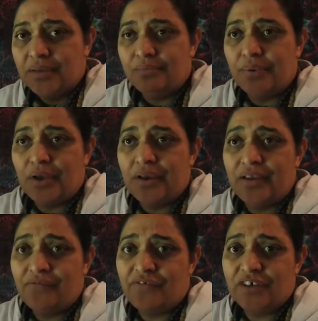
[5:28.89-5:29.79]

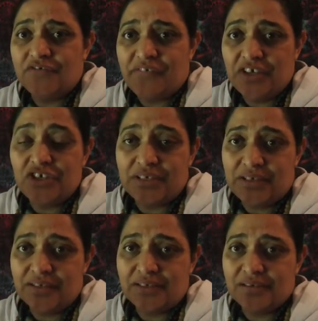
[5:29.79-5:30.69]
buy fresh
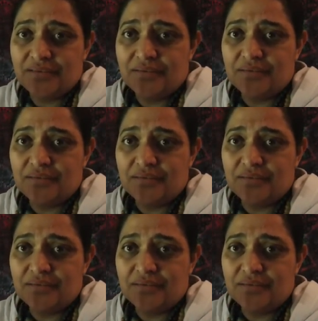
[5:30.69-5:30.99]
veggies,